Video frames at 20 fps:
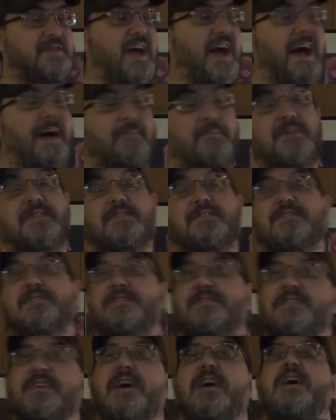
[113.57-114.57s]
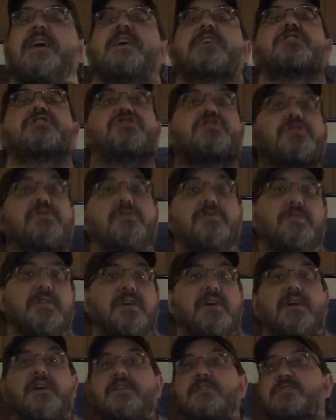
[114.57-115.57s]
happens
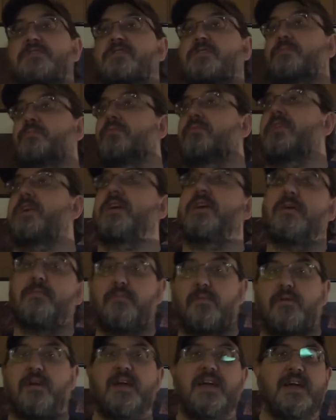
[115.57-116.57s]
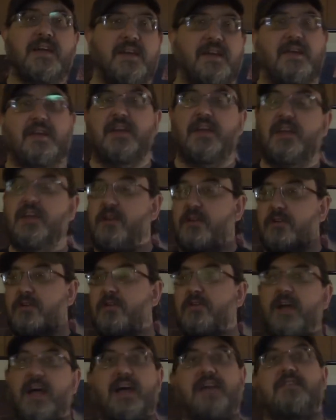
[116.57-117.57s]
during spring break
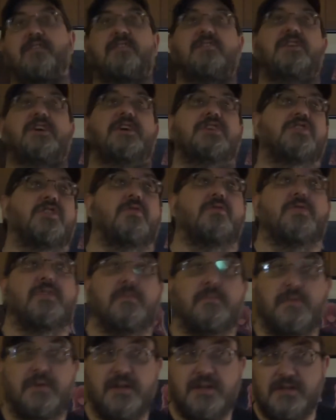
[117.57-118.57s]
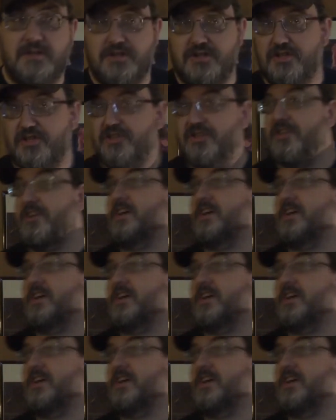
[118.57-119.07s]
here at Daytona Beach.